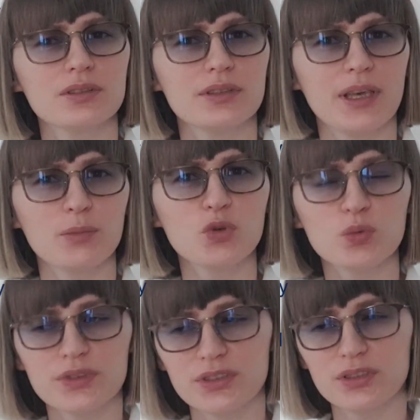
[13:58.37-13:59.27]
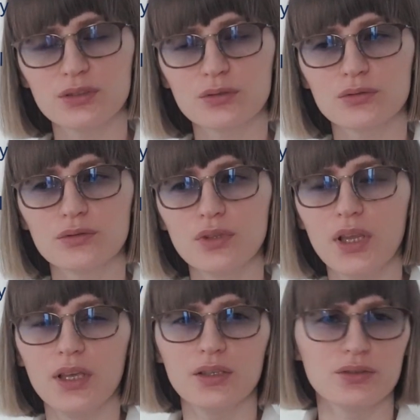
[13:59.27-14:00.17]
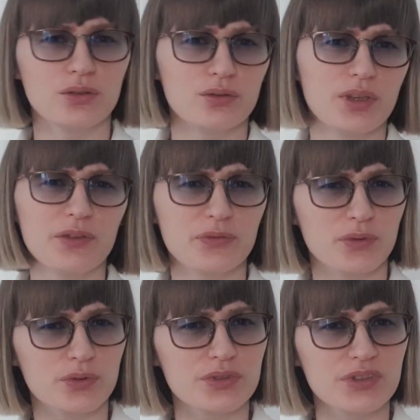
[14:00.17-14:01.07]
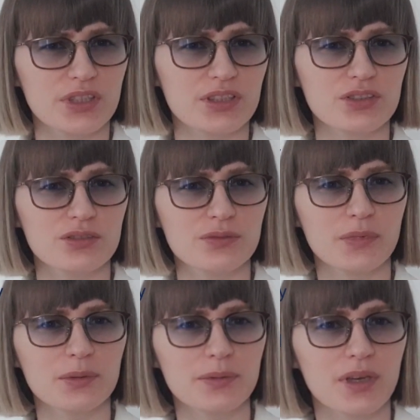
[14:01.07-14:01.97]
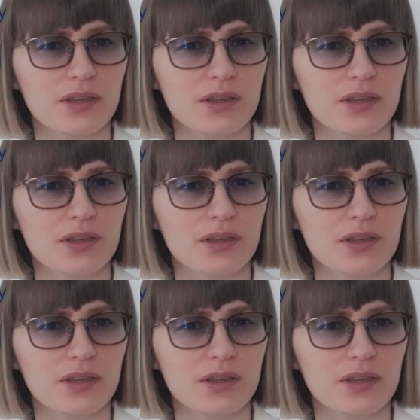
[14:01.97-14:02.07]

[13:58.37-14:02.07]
demo with the school. So there are 4 stages maybe,